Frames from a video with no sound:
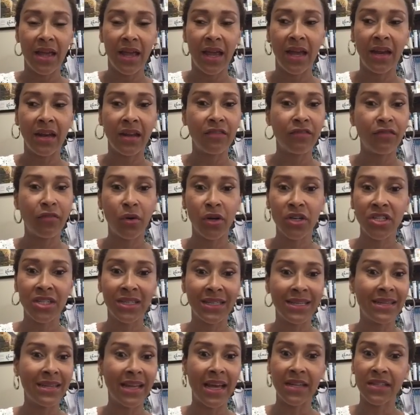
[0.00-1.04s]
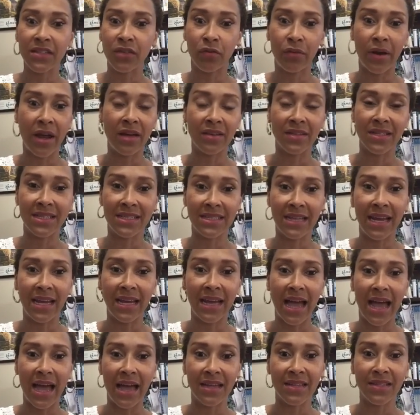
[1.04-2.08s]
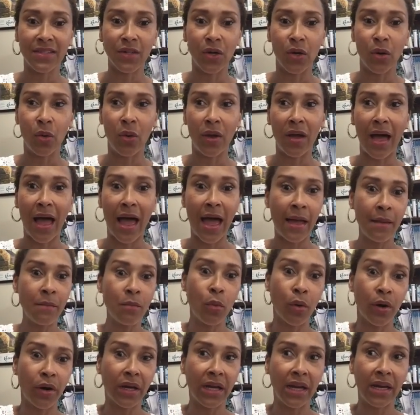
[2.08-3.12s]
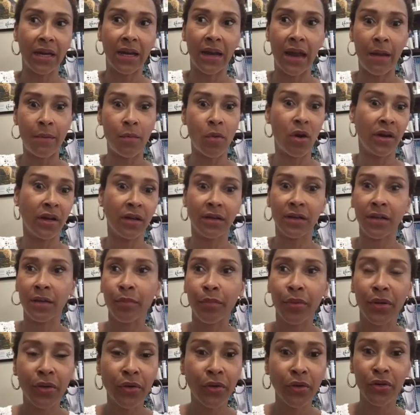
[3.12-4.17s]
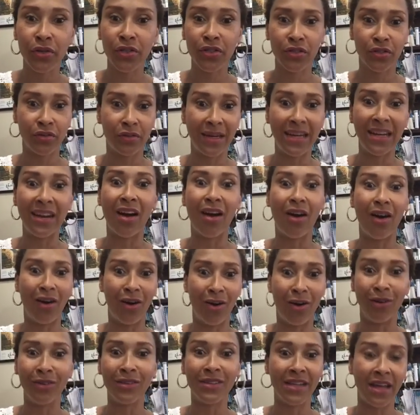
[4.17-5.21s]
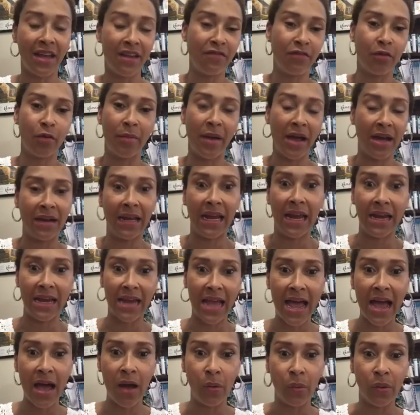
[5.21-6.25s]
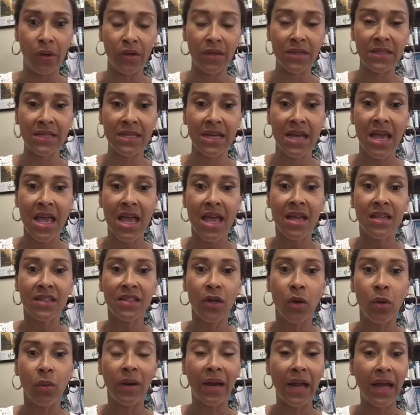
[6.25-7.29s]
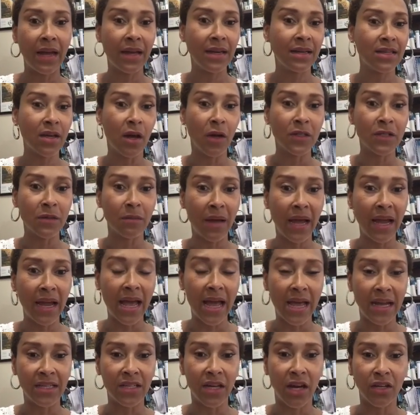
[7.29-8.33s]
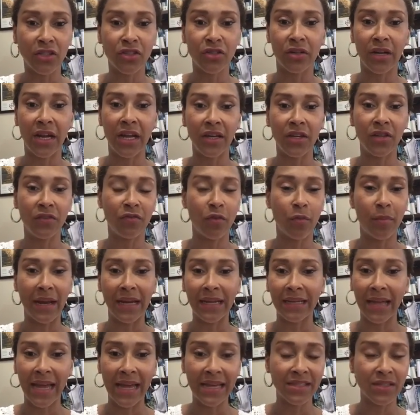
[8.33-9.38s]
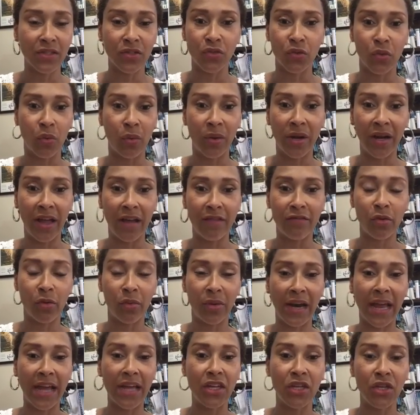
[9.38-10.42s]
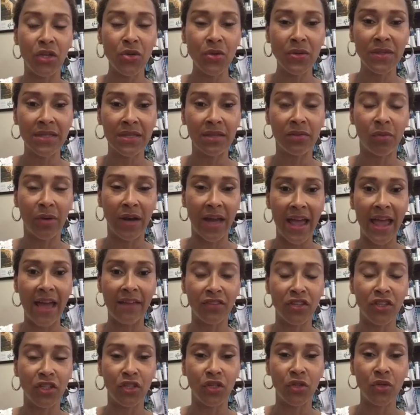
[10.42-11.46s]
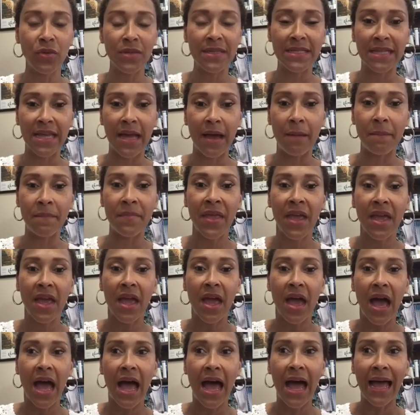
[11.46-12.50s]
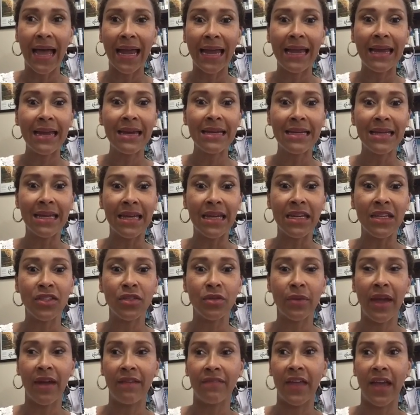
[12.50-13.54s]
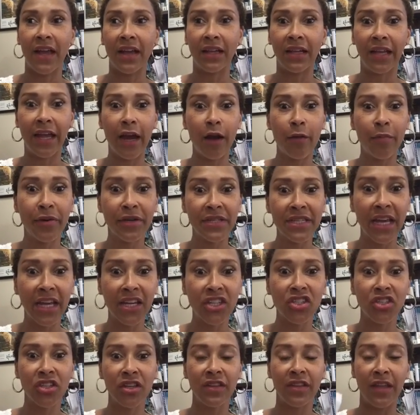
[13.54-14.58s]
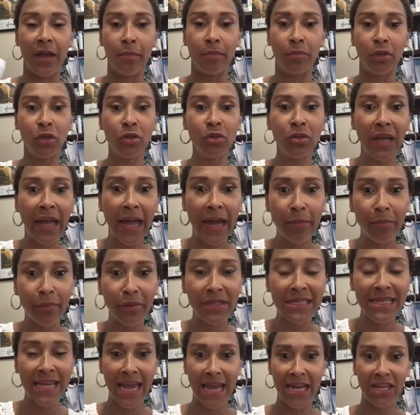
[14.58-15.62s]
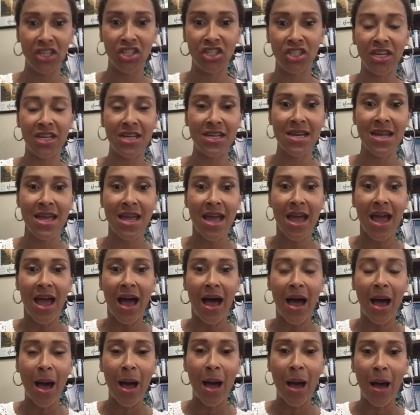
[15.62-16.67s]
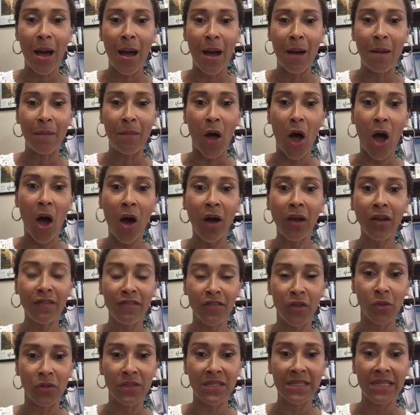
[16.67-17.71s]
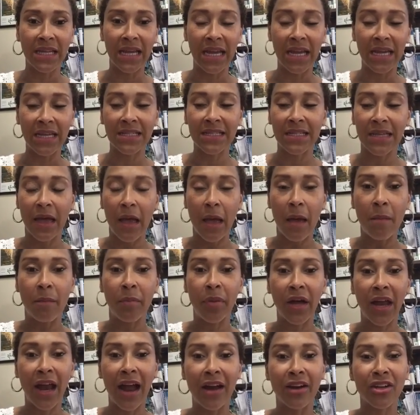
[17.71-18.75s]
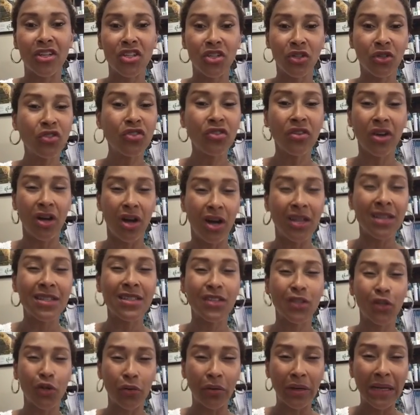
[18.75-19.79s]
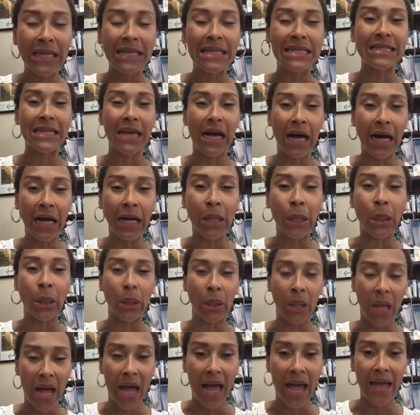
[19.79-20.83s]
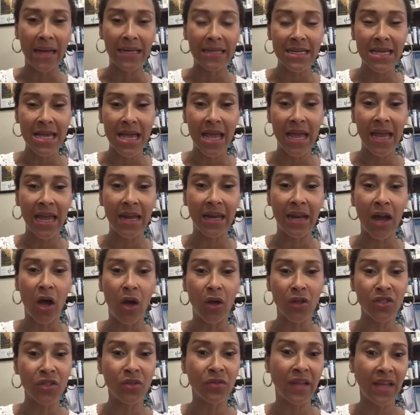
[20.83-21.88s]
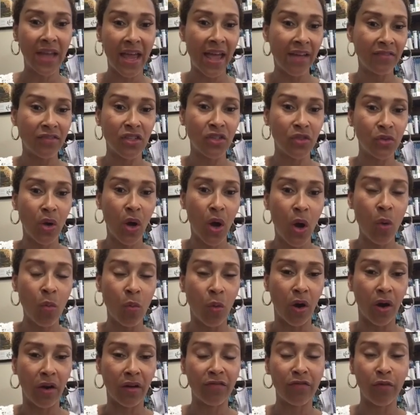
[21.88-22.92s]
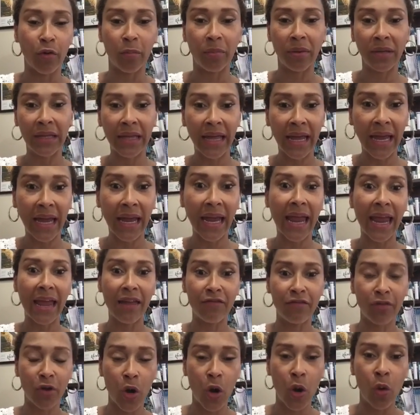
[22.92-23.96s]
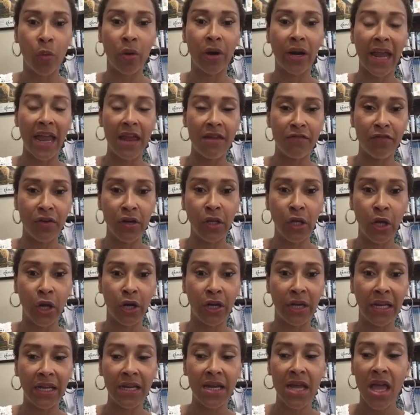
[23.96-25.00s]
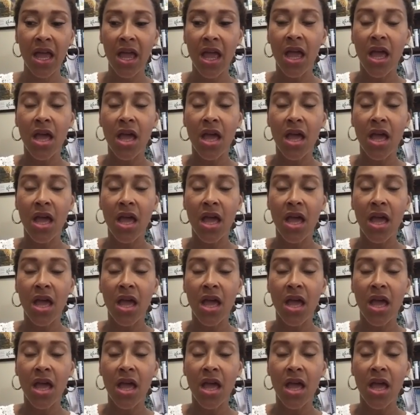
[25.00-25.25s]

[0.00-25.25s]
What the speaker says: And unfortunately, that's around to stay, guys. So I'm working and I'm on a computer screen all day for about 8 hours. So when I talk to my eye doctor and for my glasses or whatever, when I have to use them, I need to have that glare protection, that blue light protection, all of those things. But our children are on screens a lot. And also they have to do homework for play and for homework and for learning.